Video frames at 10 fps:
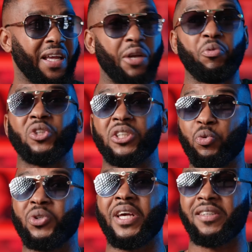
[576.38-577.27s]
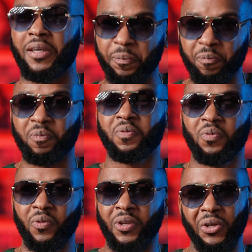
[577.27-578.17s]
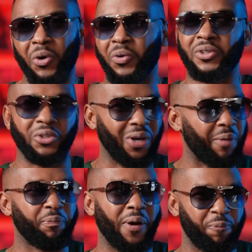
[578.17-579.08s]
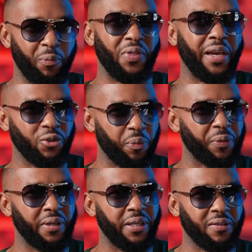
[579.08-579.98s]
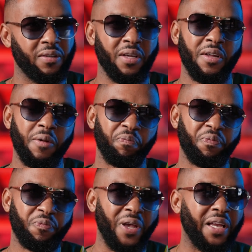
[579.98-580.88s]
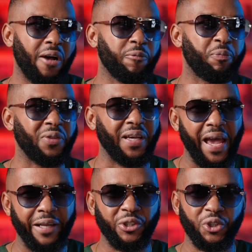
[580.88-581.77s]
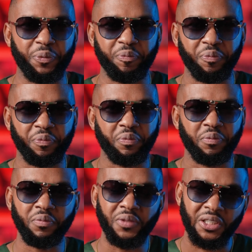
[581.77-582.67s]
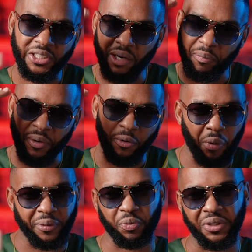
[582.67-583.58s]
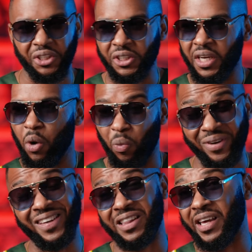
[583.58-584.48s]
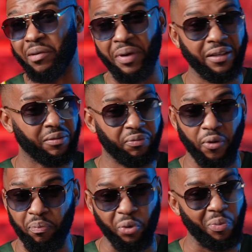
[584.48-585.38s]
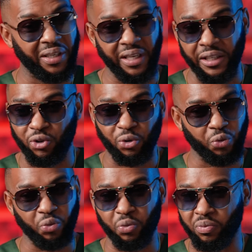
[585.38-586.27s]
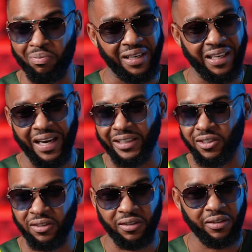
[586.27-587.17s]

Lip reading: and we were just rotating. So I put that at top of the list. Second, I would put the catch. Shout out my brother Robert Switch. We did a thing, man. From Blue Mondays to Money Heist